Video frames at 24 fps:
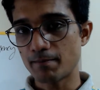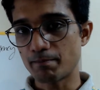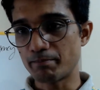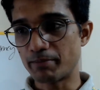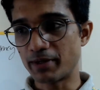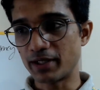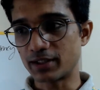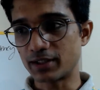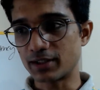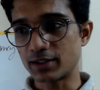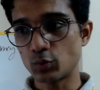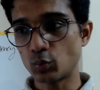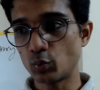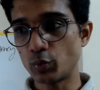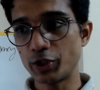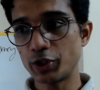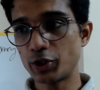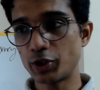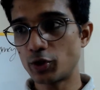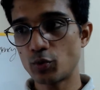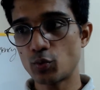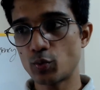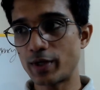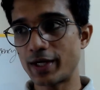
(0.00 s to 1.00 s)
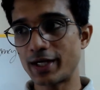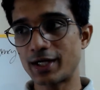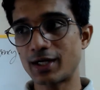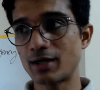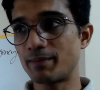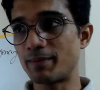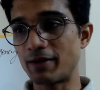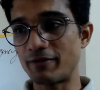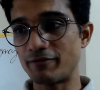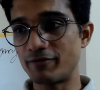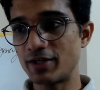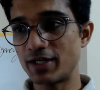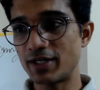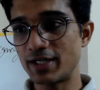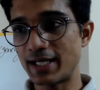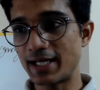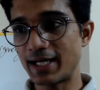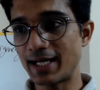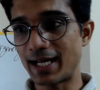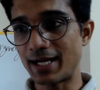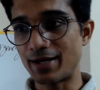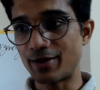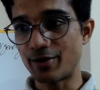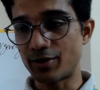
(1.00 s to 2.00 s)
but we don't wake up every
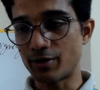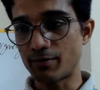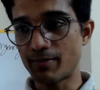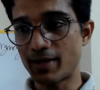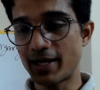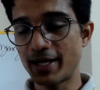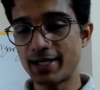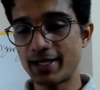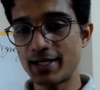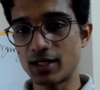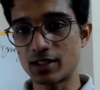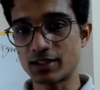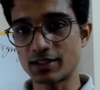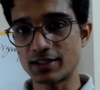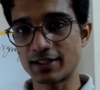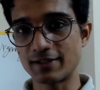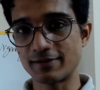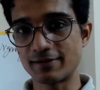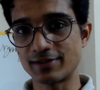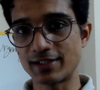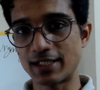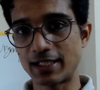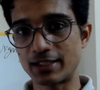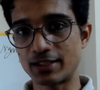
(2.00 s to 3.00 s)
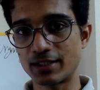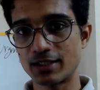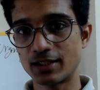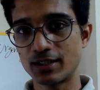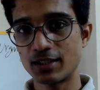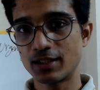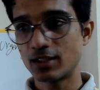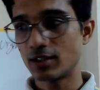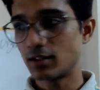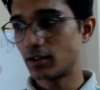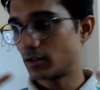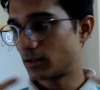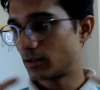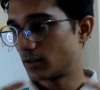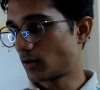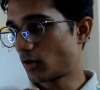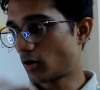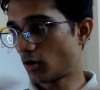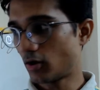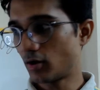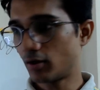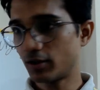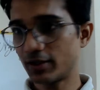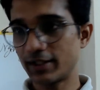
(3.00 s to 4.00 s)
day and remind ourselves that
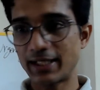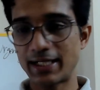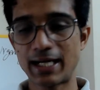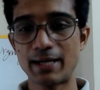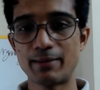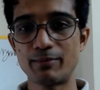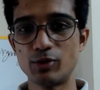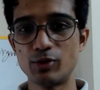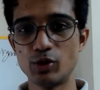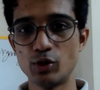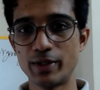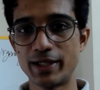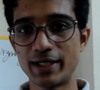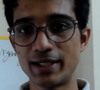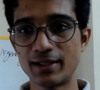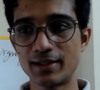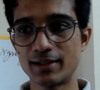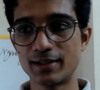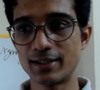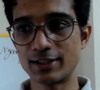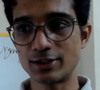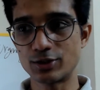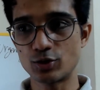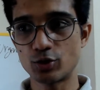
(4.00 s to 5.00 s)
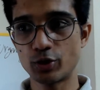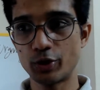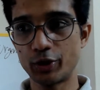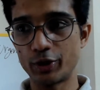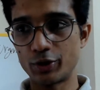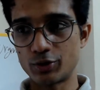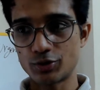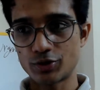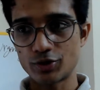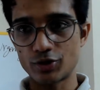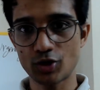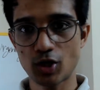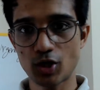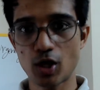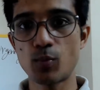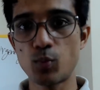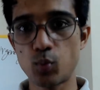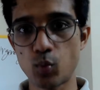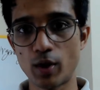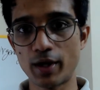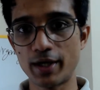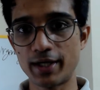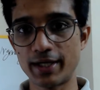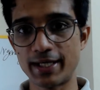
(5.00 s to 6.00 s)
all that I'm doing is going to
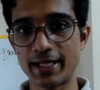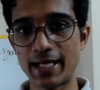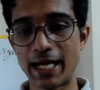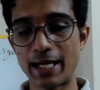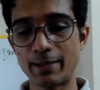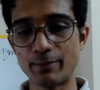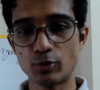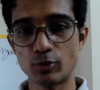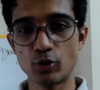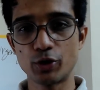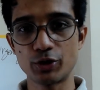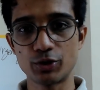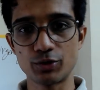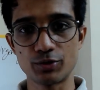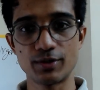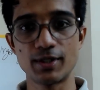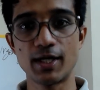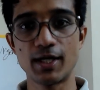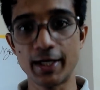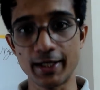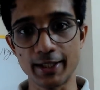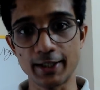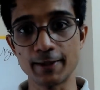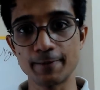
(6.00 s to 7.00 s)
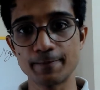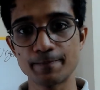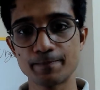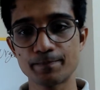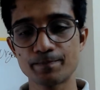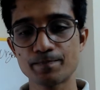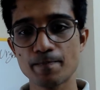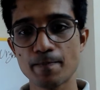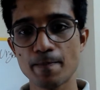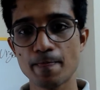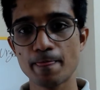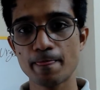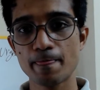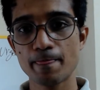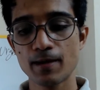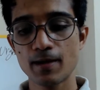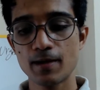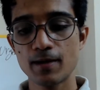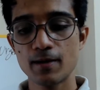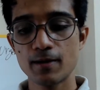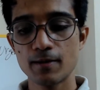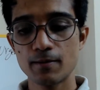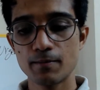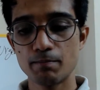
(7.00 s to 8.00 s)
stop one day. I'm going to die.
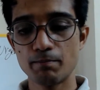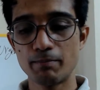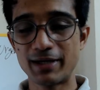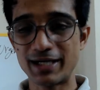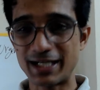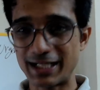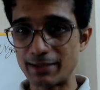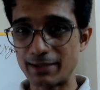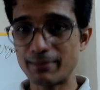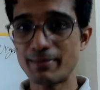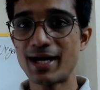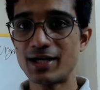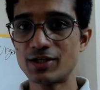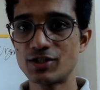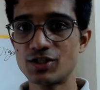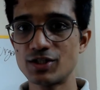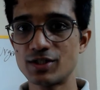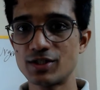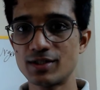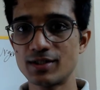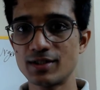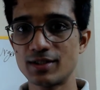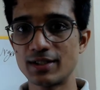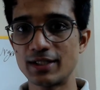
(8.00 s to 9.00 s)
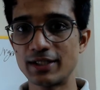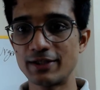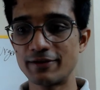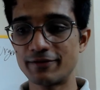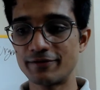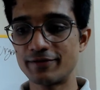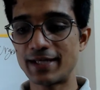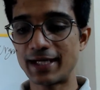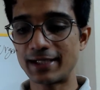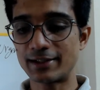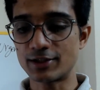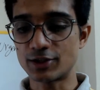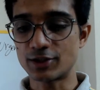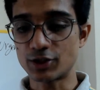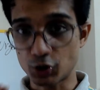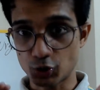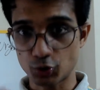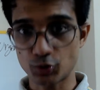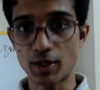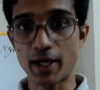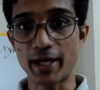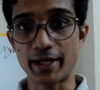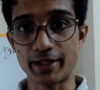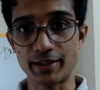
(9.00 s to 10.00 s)
But imagine if that is
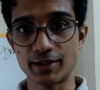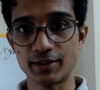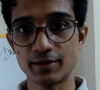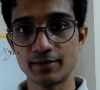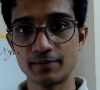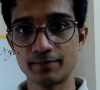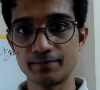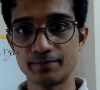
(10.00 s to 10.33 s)
tonight.